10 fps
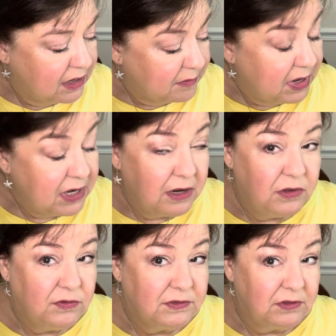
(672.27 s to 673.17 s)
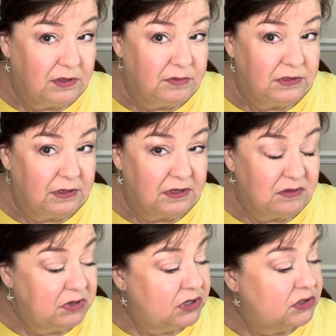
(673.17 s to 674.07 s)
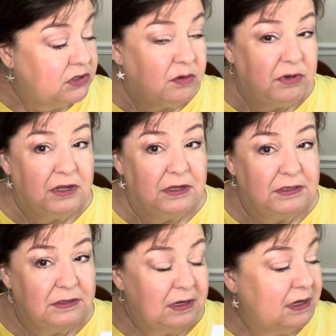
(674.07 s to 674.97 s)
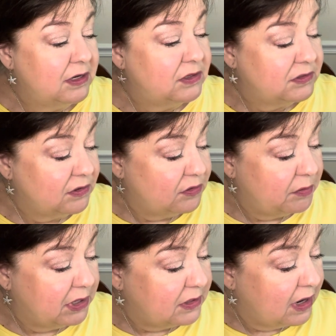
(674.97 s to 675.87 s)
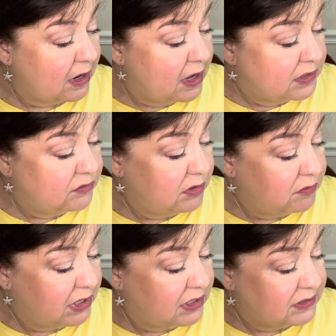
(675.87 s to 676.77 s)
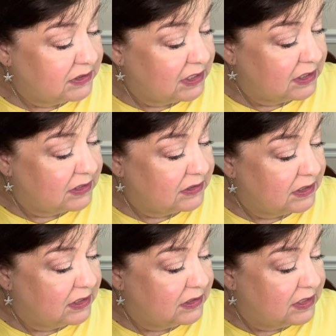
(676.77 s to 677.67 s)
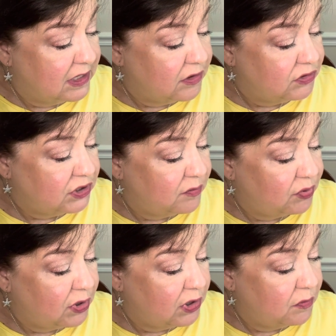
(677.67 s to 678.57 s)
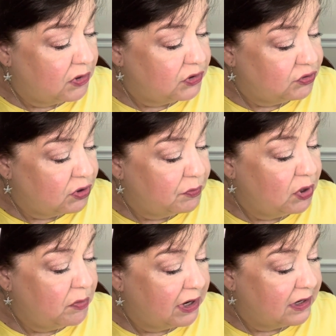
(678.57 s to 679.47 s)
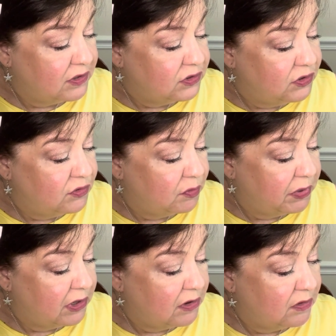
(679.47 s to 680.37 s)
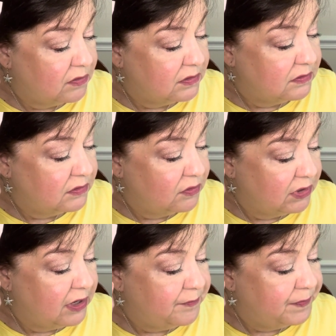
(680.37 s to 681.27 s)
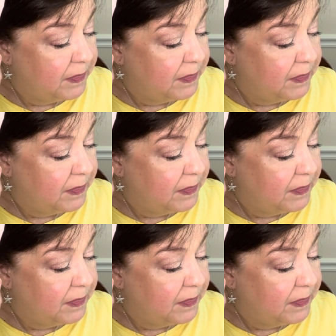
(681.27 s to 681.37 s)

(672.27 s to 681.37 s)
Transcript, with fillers: I may not use the lipstick as much though because I just don't know about that. So anyway, it says uh, Neogen Pro, Probiotics Youth Repair Cream.